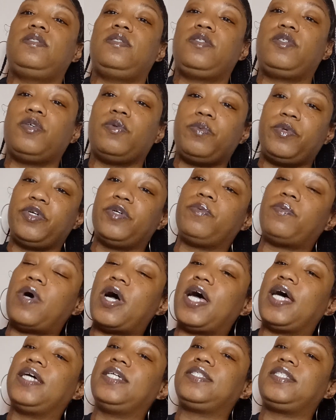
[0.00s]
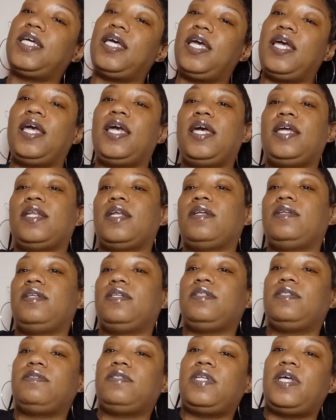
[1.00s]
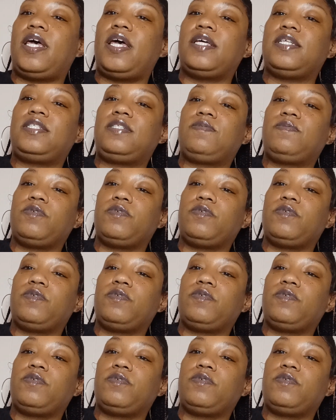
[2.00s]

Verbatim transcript: career wise, and as